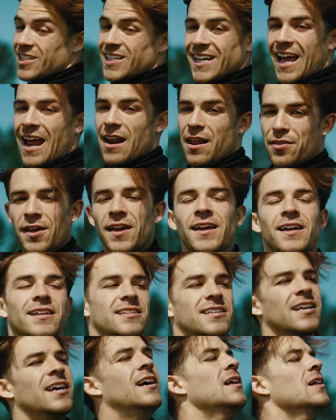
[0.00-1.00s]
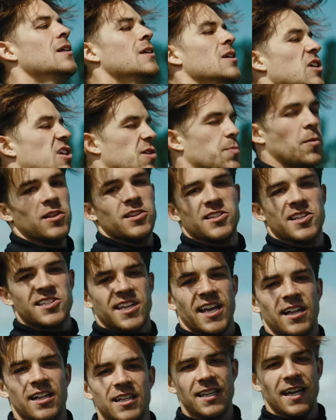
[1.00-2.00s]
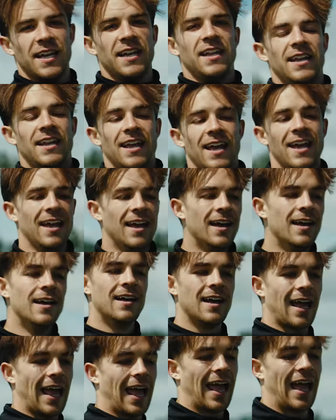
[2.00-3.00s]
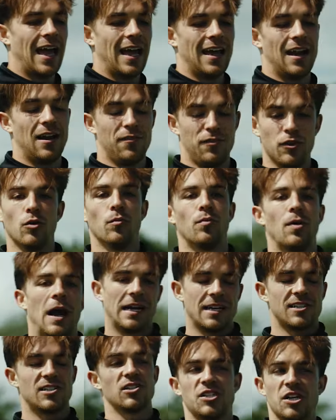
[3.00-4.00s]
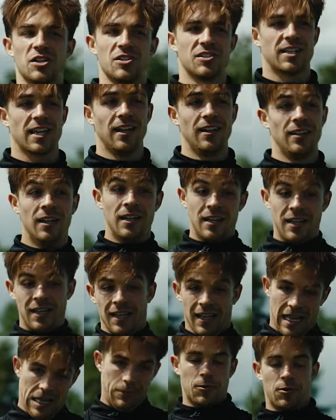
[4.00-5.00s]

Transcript: it's like anything, sprinting's a skill at the end of the day, and if you don't practice a certain skill, it